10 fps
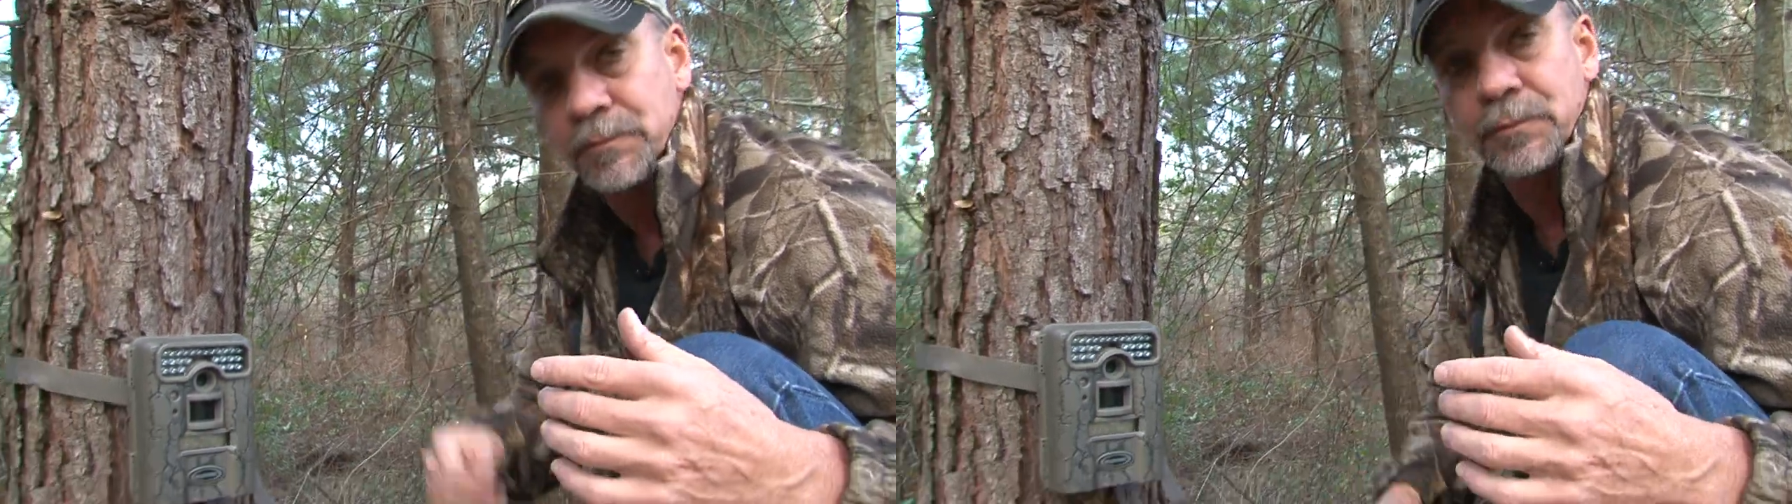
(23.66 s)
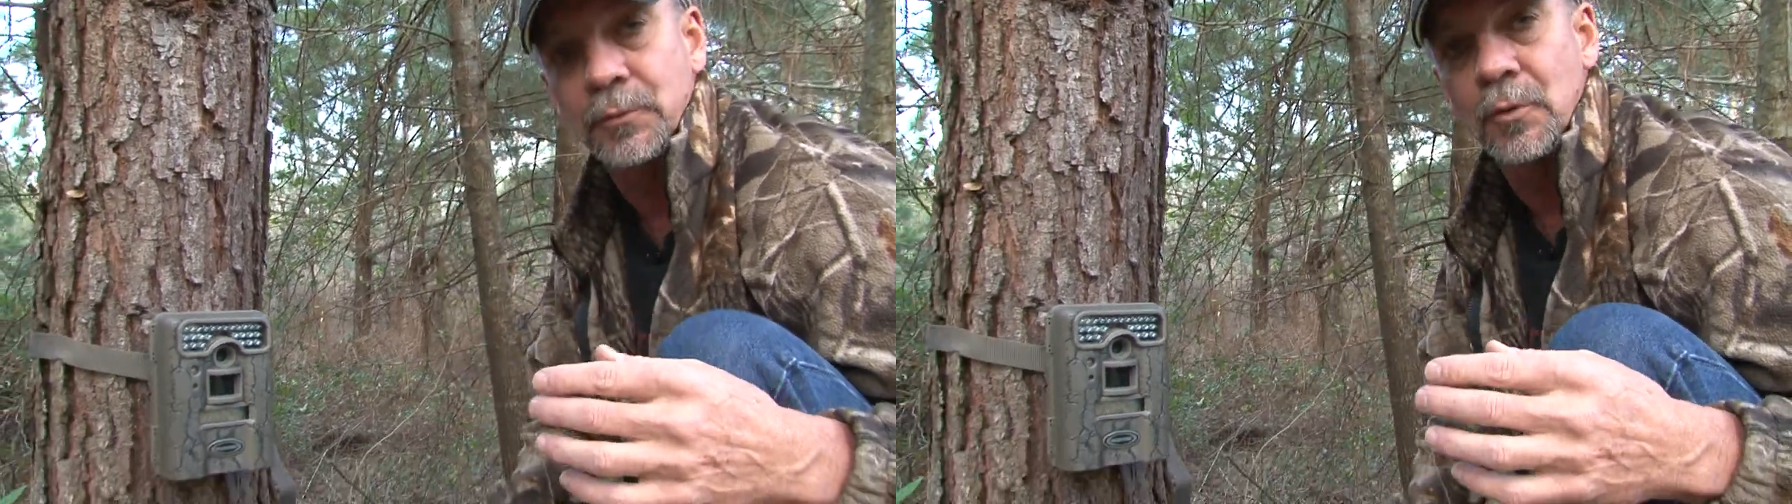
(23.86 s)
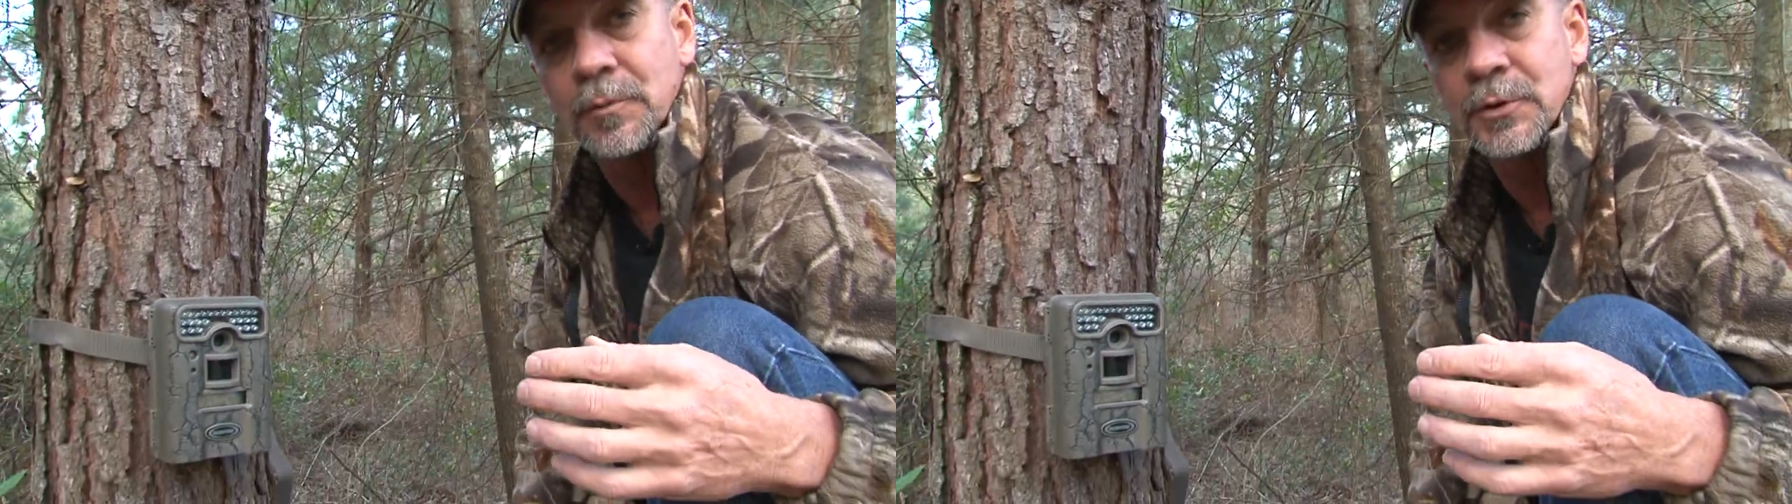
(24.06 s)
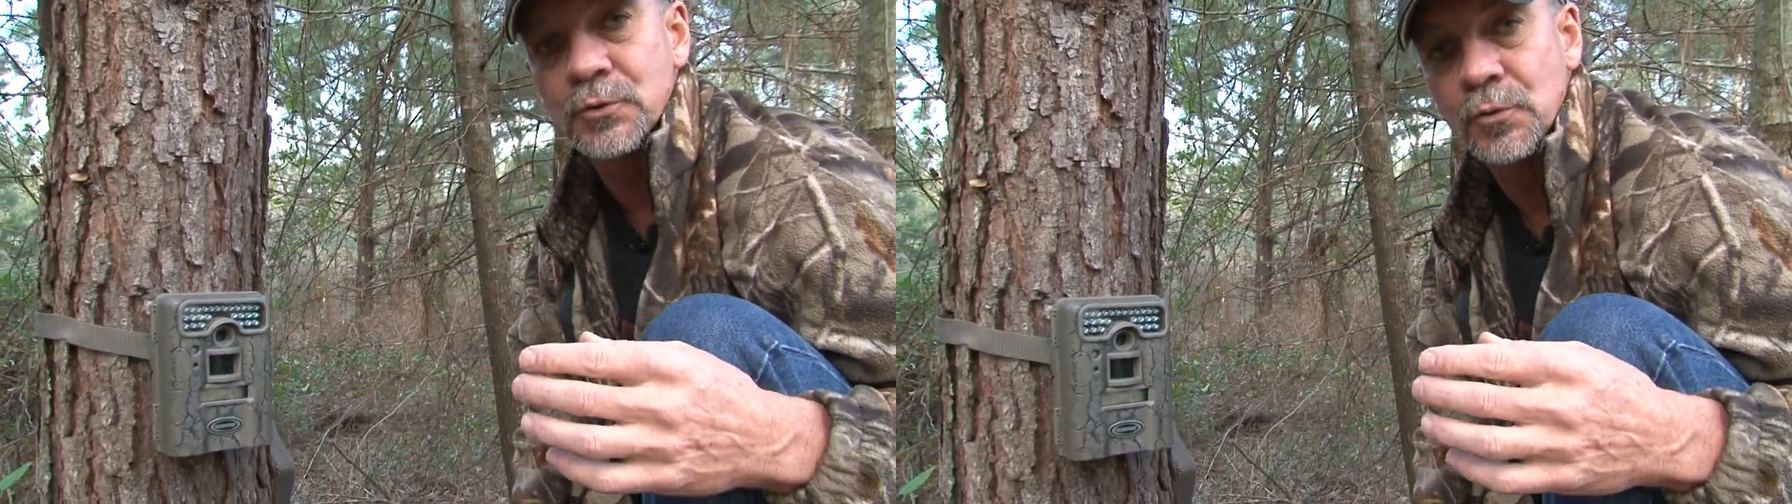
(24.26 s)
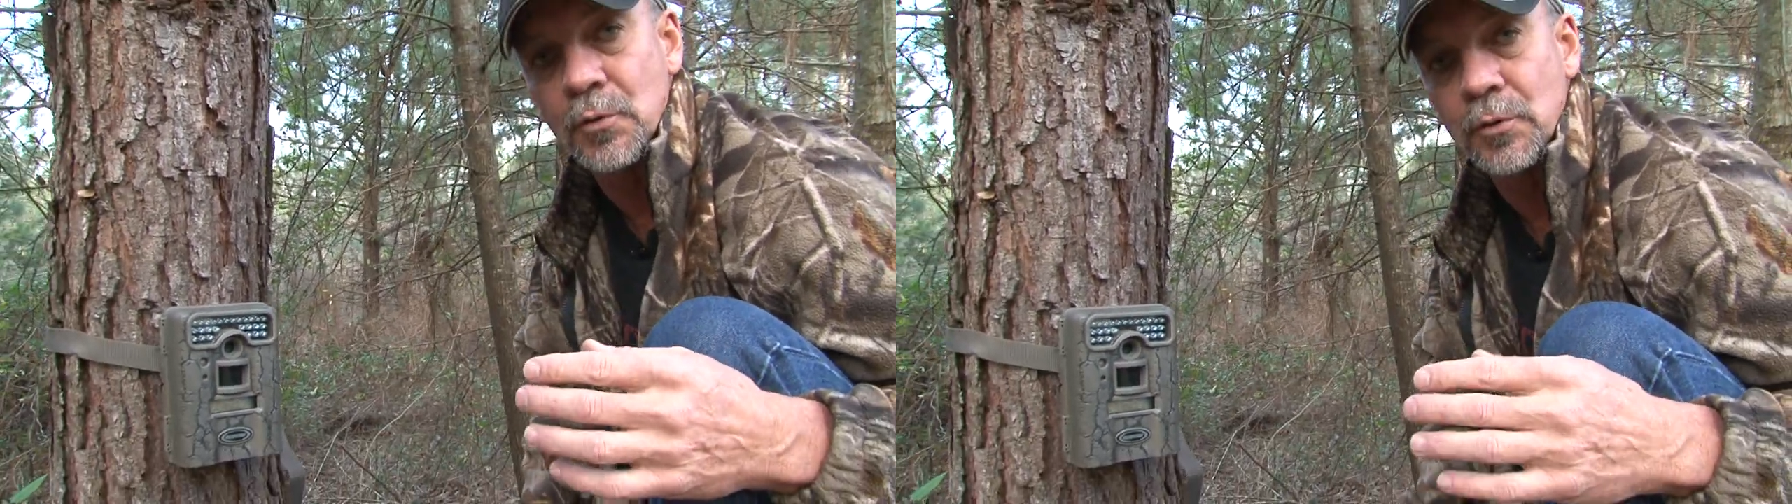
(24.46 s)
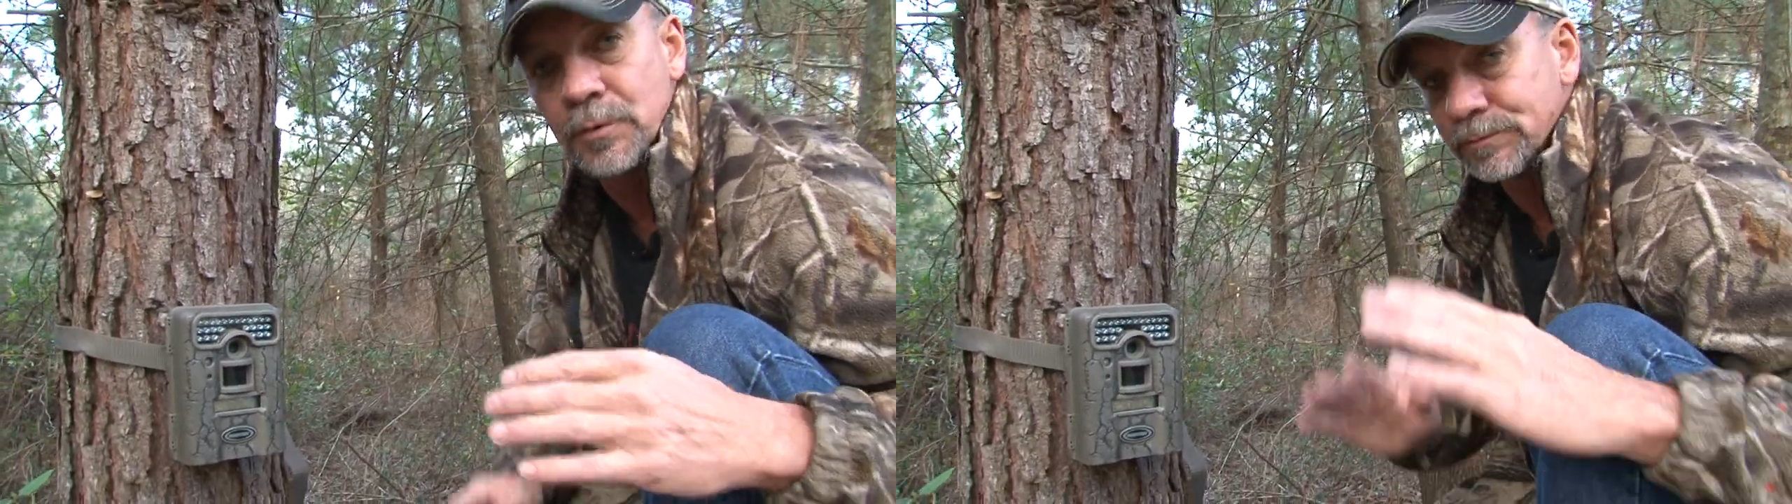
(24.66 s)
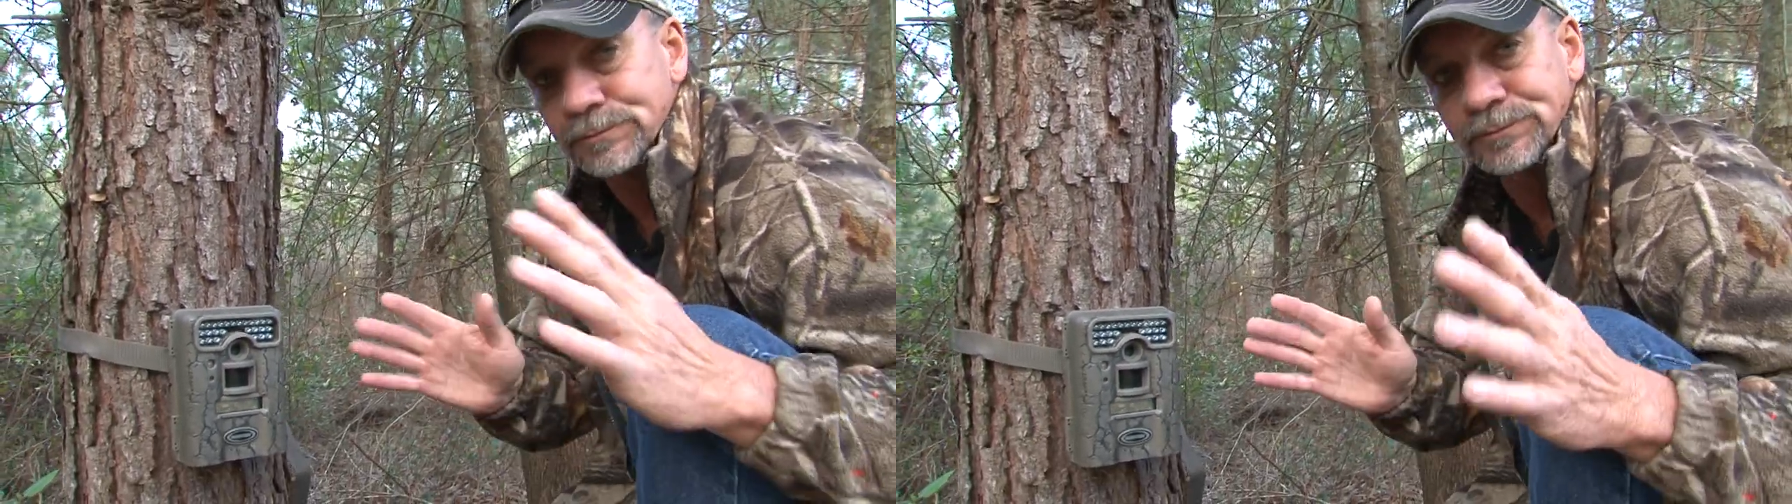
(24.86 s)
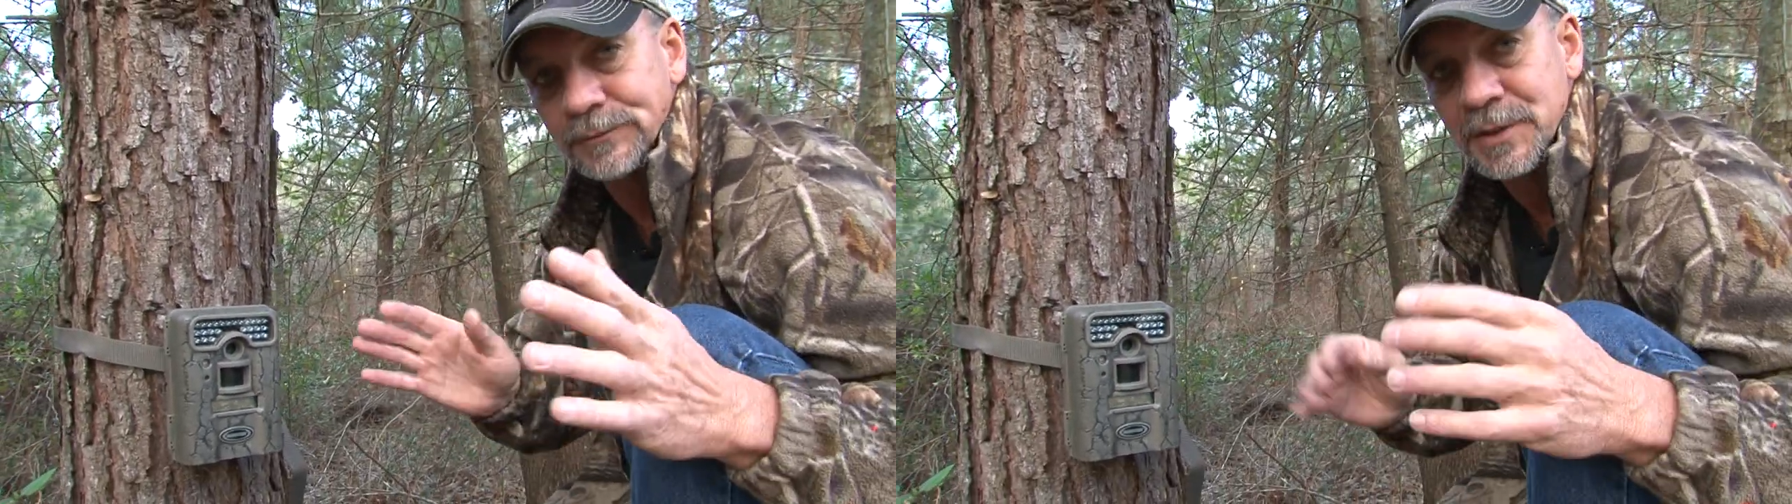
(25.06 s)
throw them in the drawer,
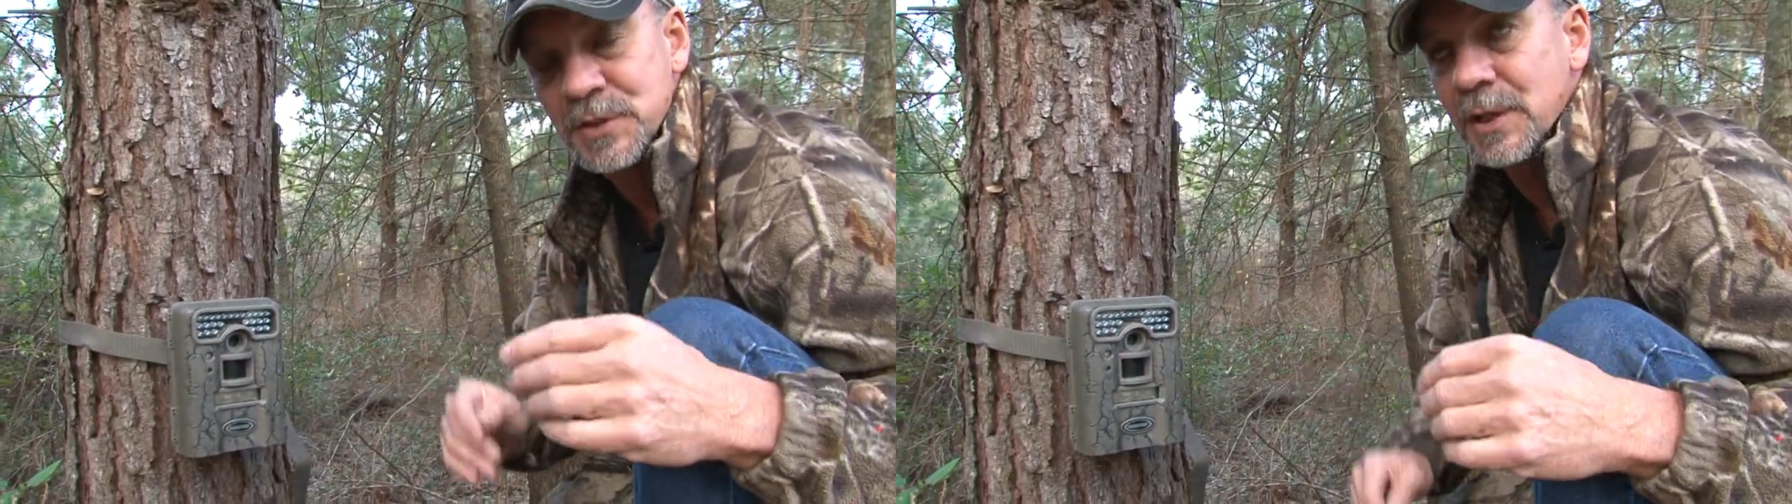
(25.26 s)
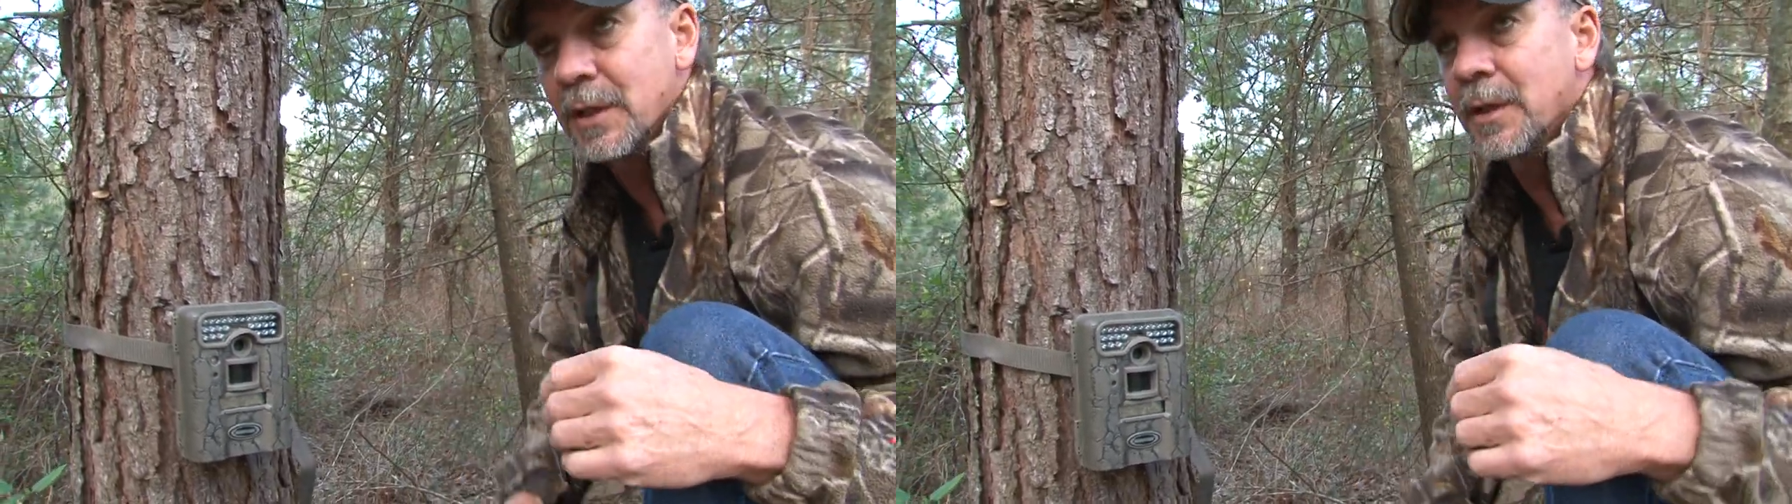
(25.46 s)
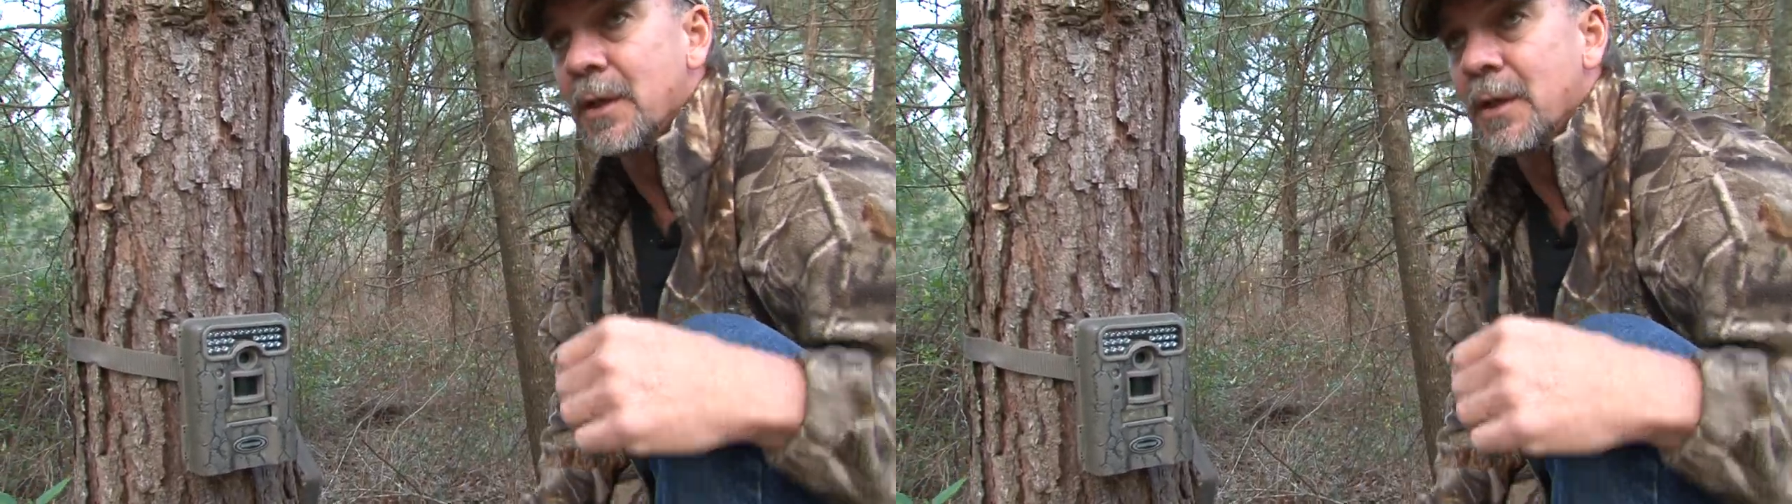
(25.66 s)
that's it.